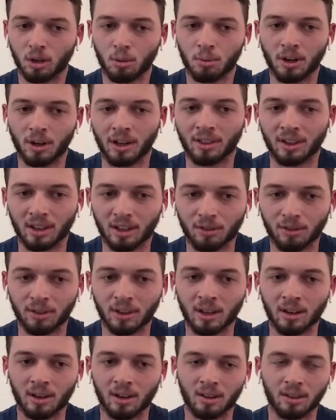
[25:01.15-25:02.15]
but I think if
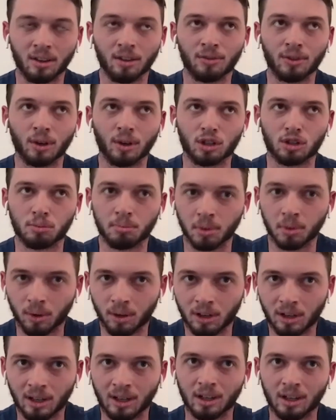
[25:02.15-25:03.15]
they're
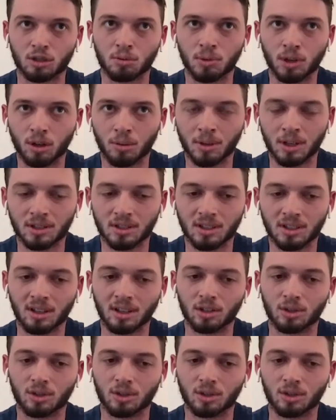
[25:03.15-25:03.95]
exploring and experimenting and